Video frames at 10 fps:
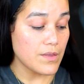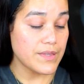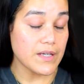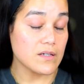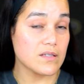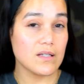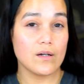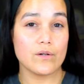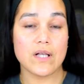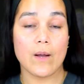the
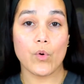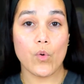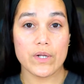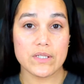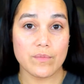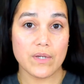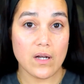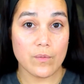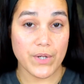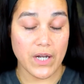concealers I'm going to be
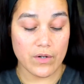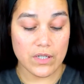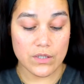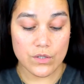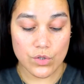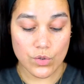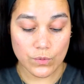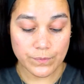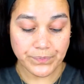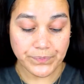comparing this
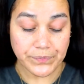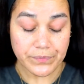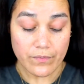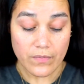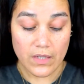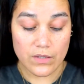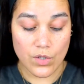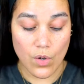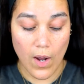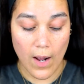to.
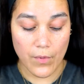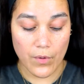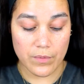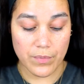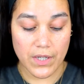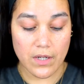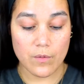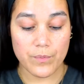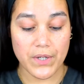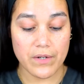So I'm going to be
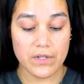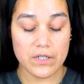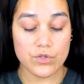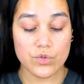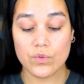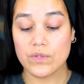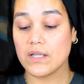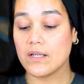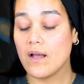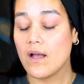comparing it to
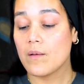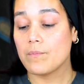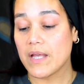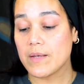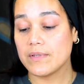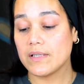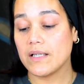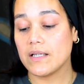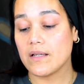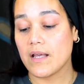the
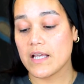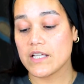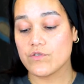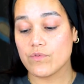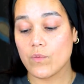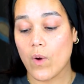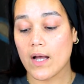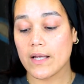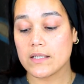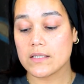Maybelline Age
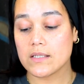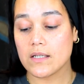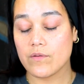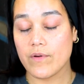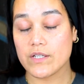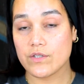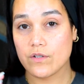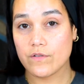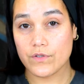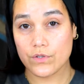Rewind
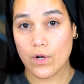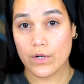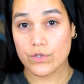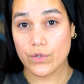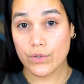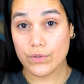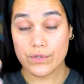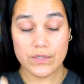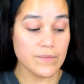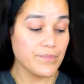Eraser for dark
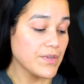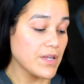circles.